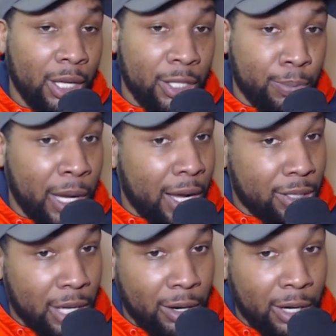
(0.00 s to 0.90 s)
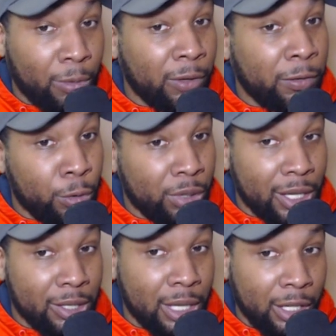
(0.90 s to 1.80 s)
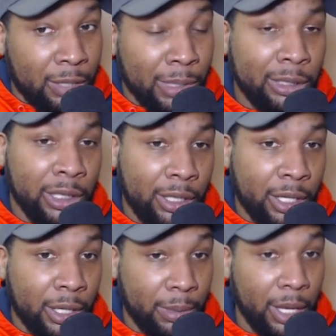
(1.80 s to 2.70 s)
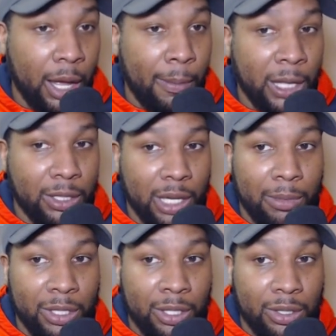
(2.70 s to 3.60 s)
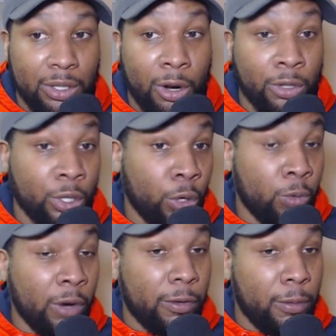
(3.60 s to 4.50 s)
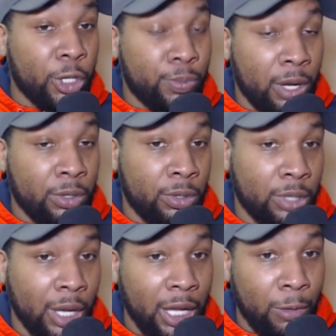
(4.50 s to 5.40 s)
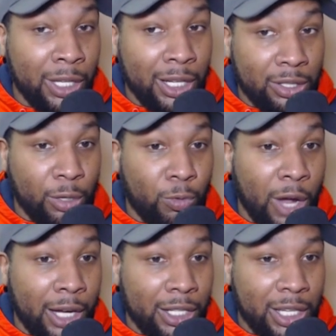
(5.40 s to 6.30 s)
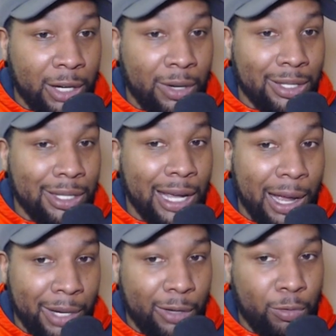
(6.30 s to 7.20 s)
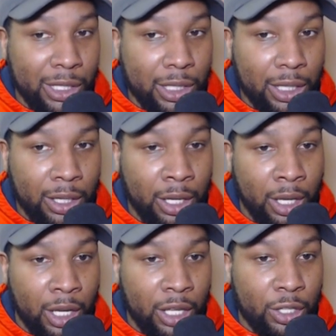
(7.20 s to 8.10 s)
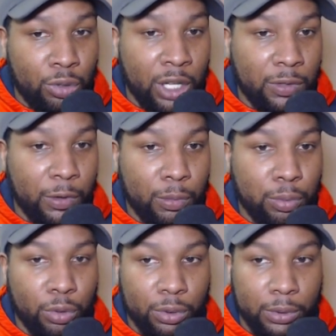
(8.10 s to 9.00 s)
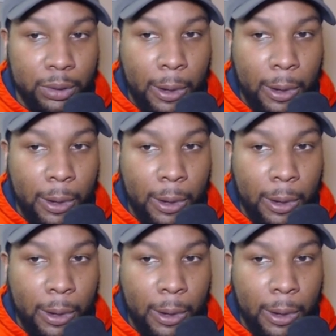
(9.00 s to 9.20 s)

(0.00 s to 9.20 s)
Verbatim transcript: this past Saturday with a few things that need to be cleaned up by the time the season starts. A quick word from our sponsors, and we get into Rodney Terry's dominant weekend in the transfer portal.